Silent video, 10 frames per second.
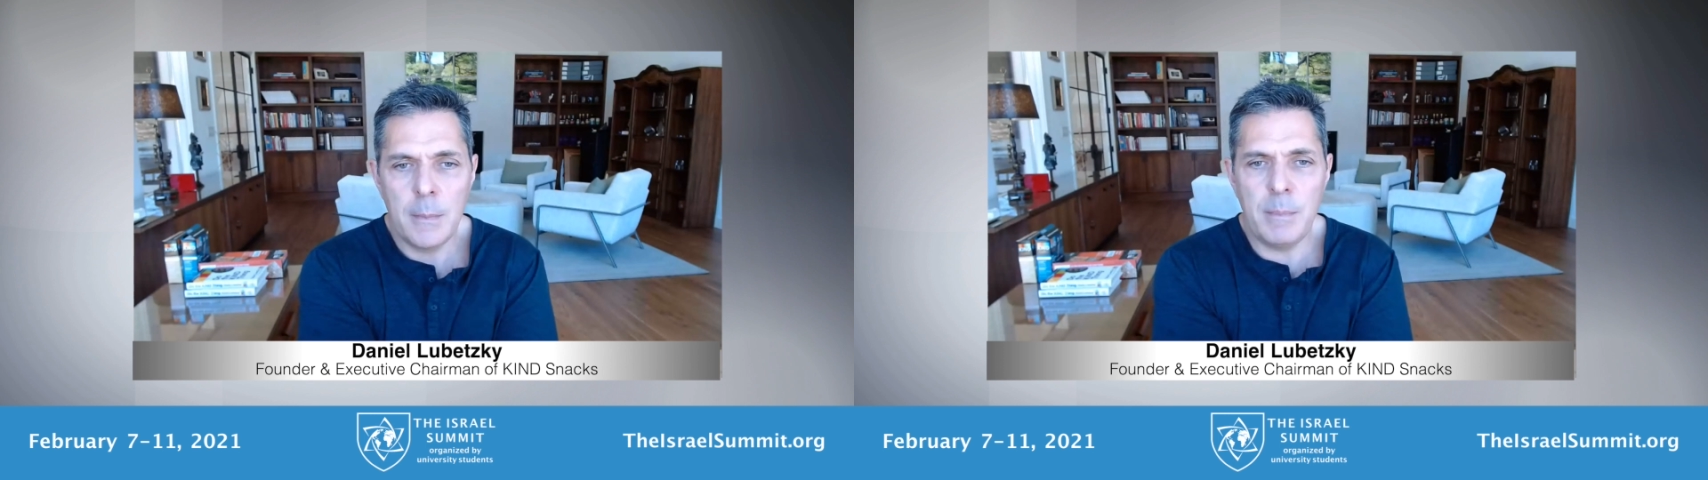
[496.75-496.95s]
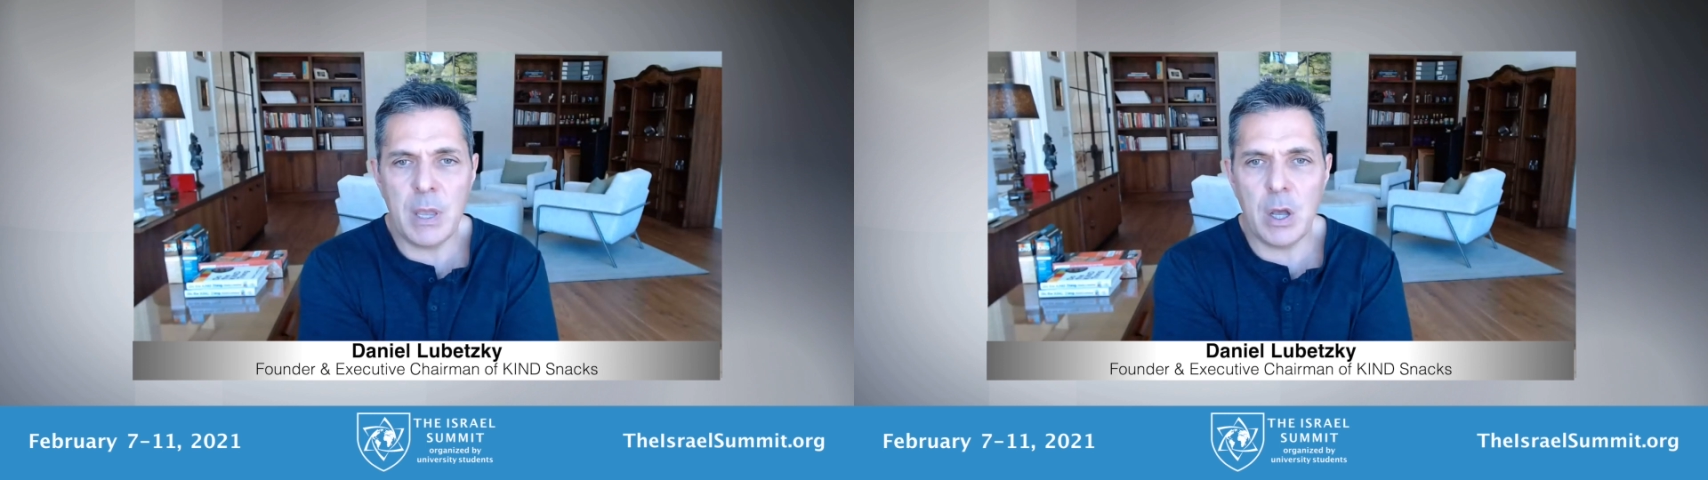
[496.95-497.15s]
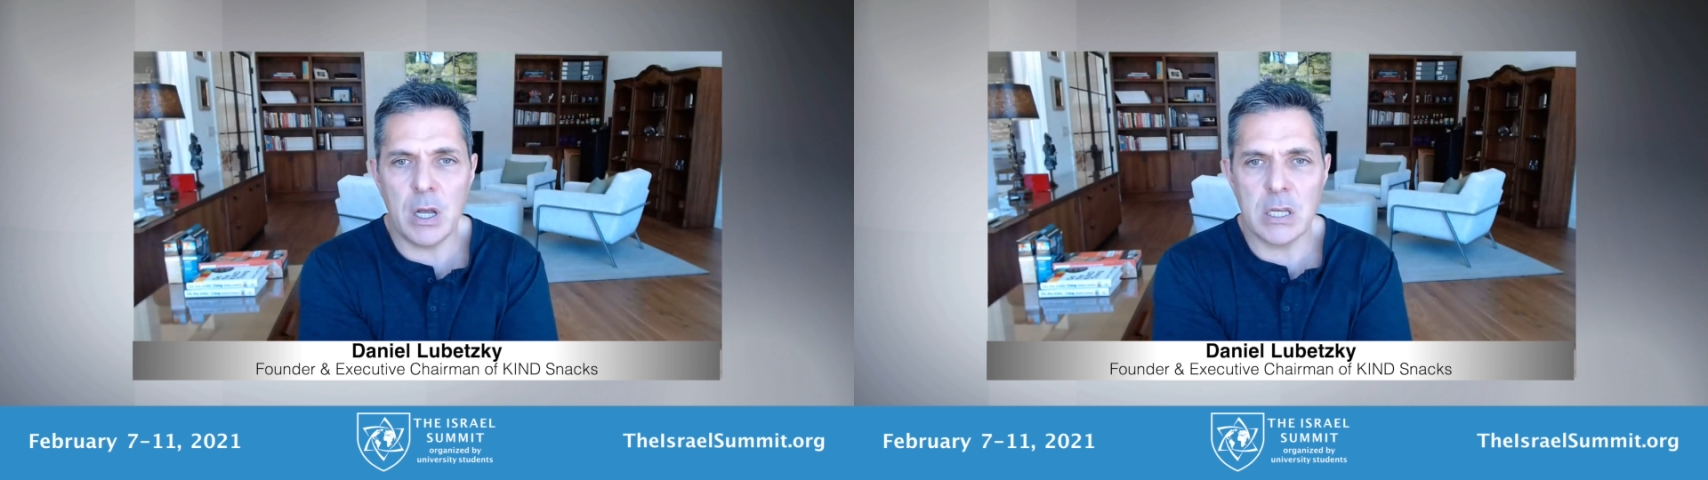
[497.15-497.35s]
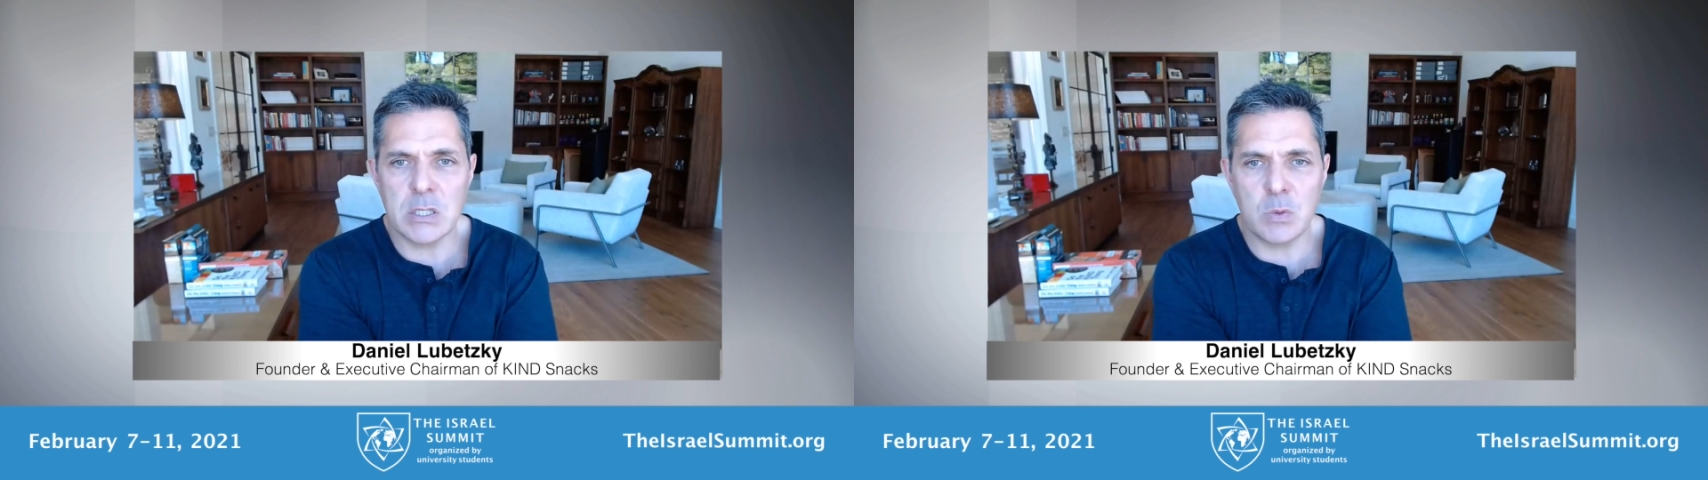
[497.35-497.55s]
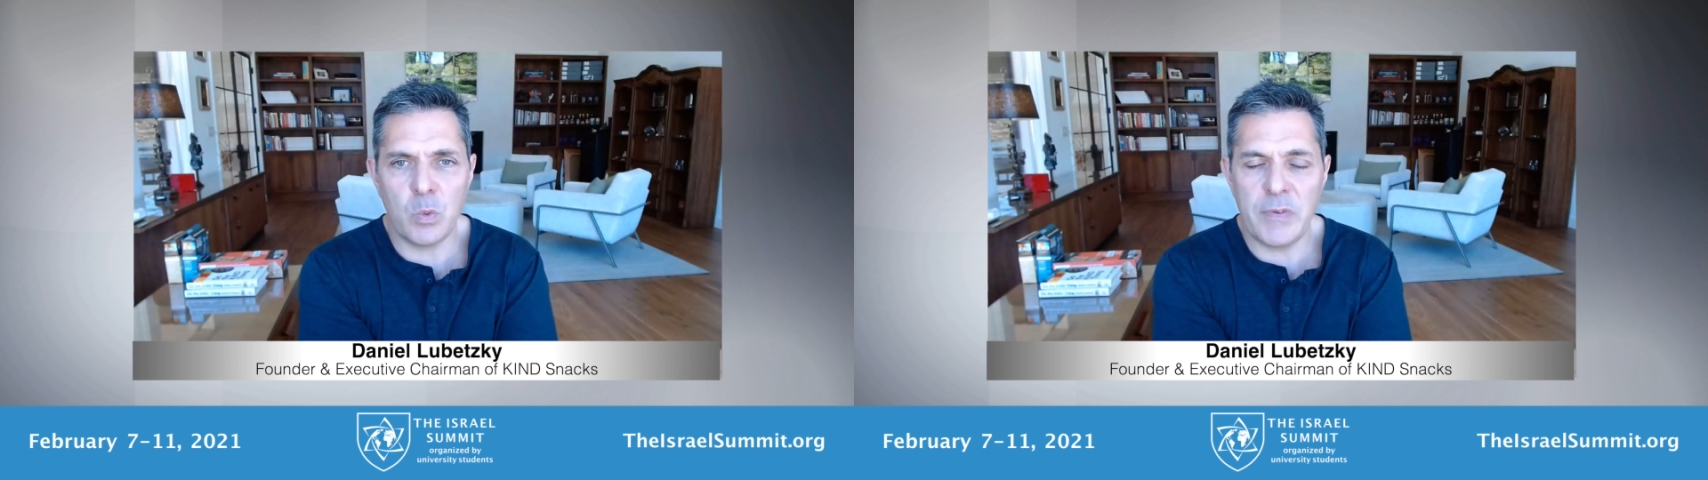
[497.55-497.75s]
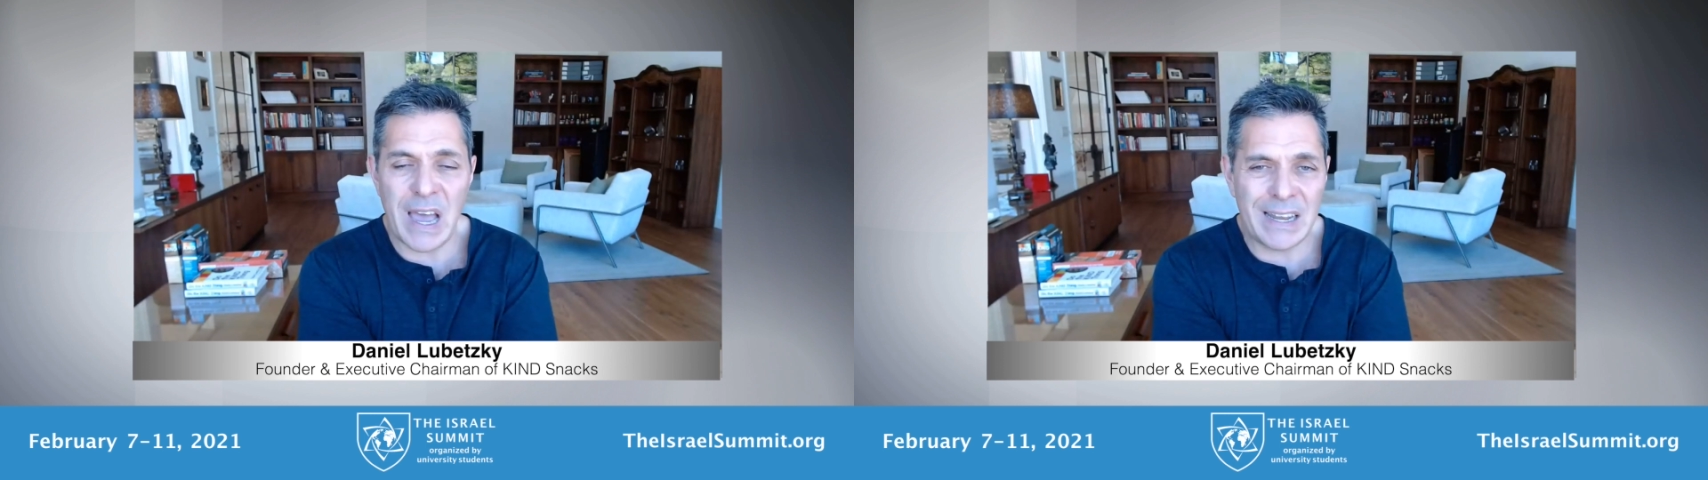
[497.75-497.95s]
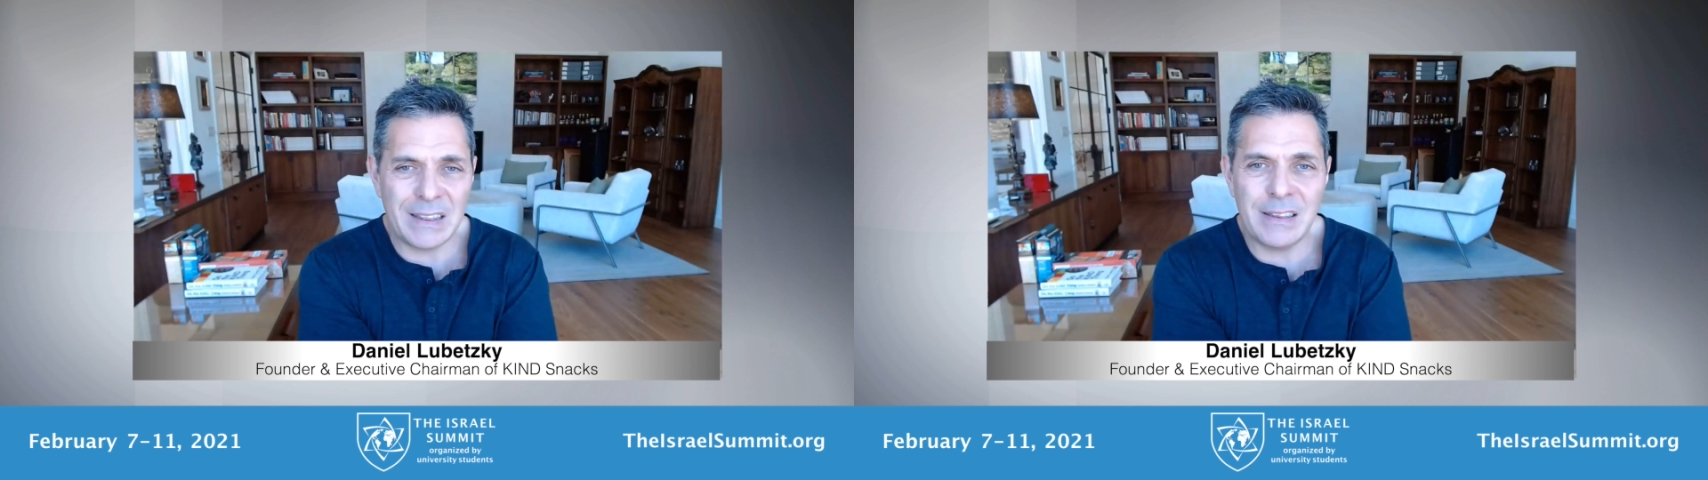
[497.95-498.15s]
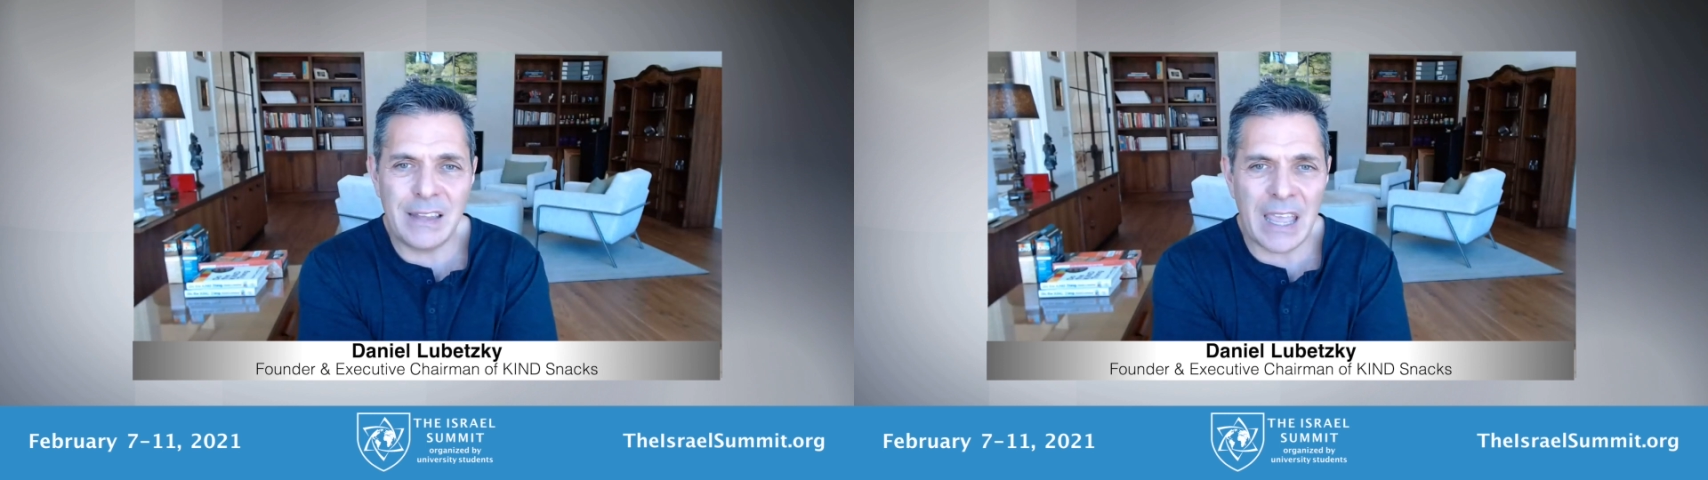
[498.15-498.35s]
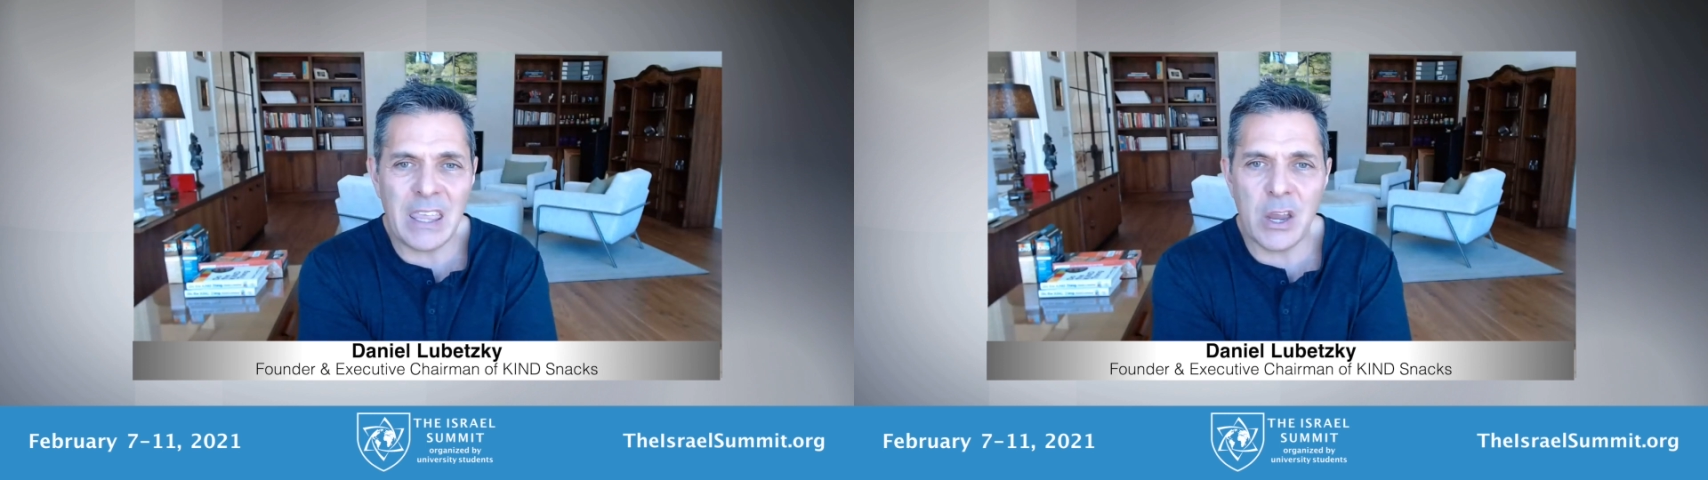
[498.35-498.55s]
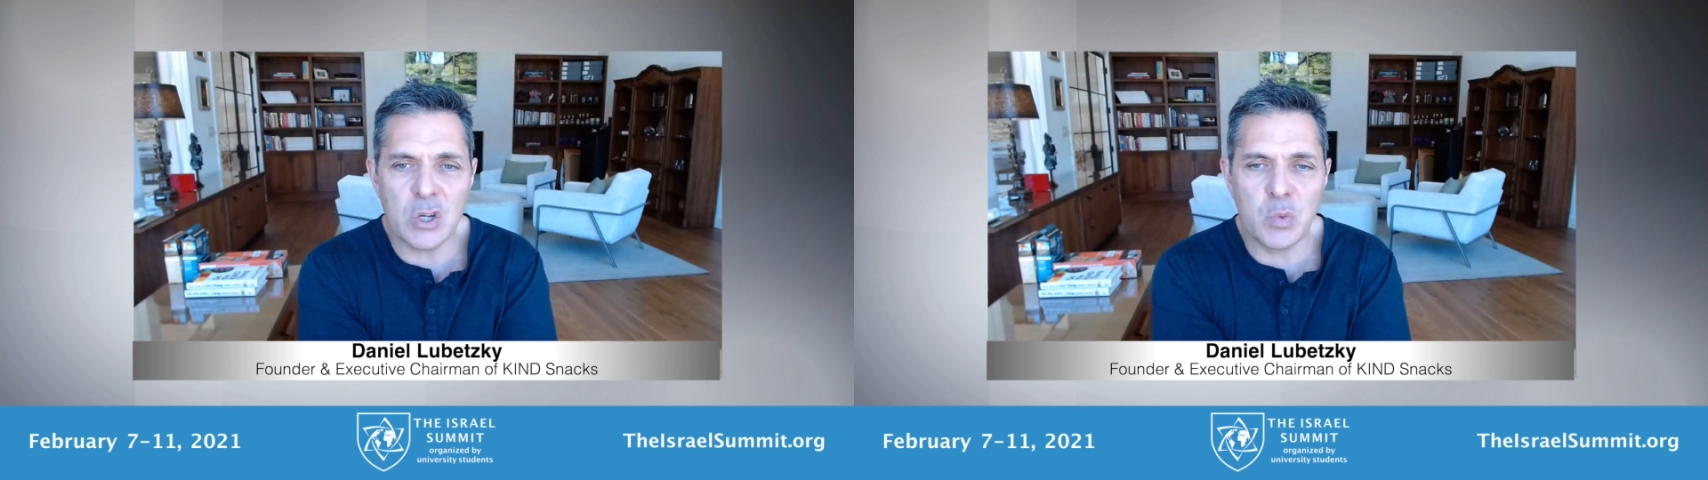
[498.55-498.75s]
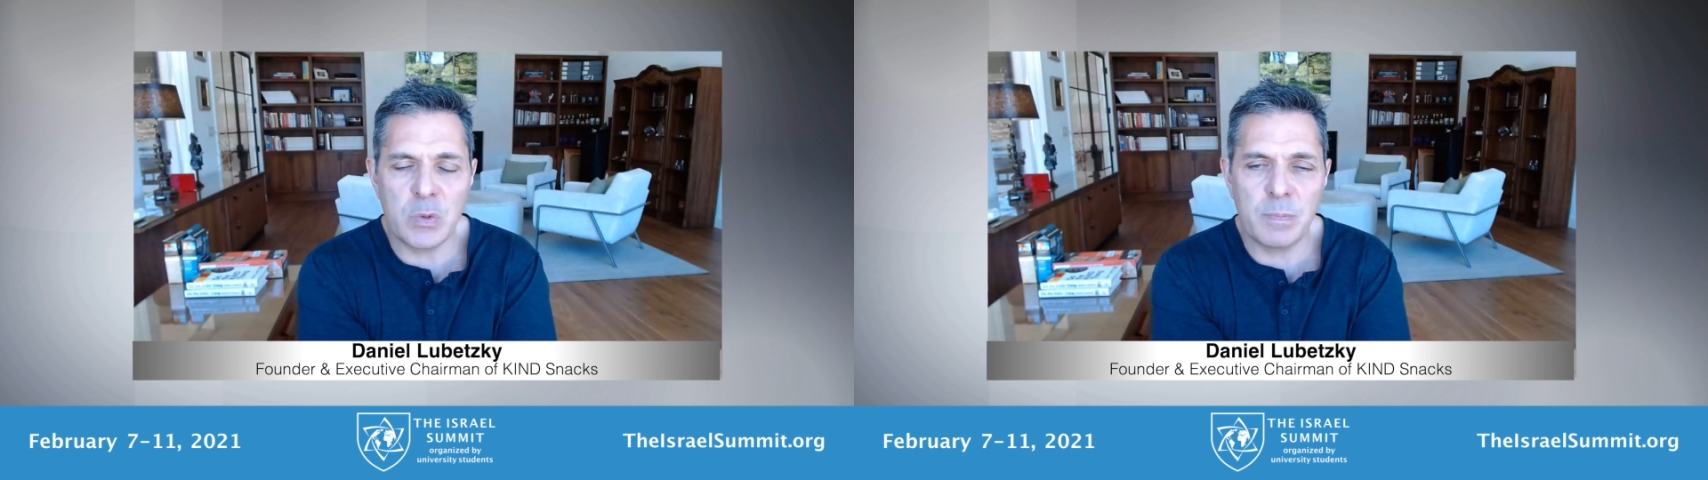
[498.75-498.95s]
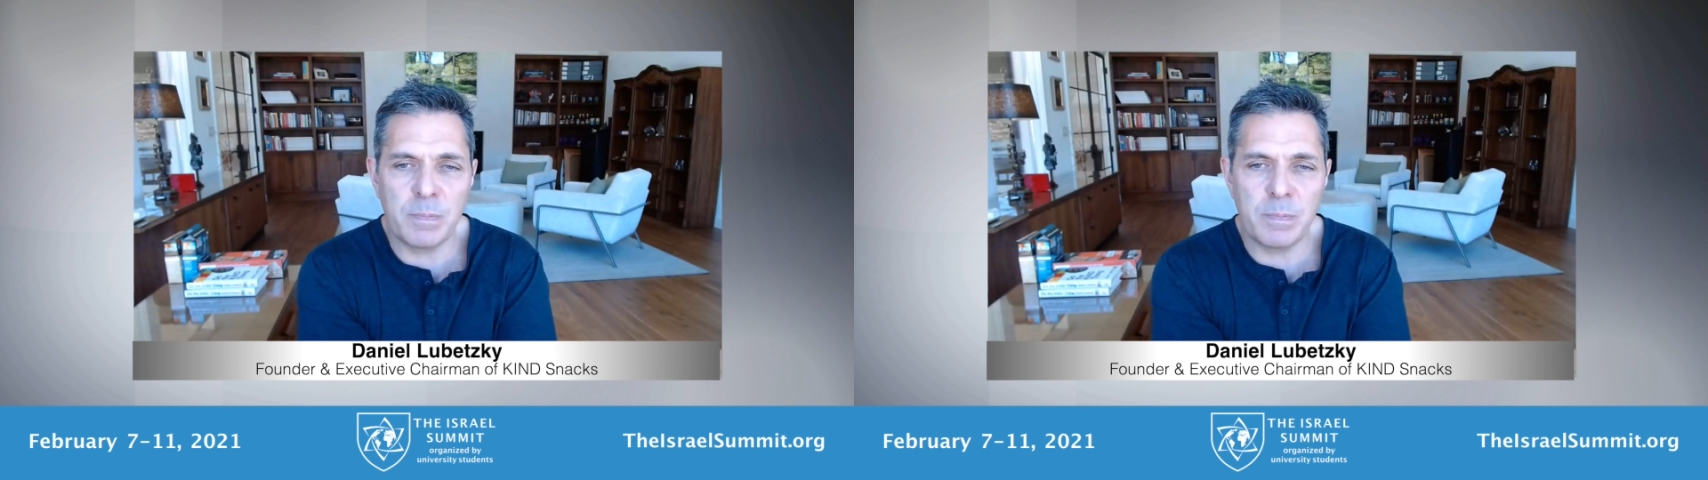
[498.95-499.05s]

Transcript: because we've had 10 years with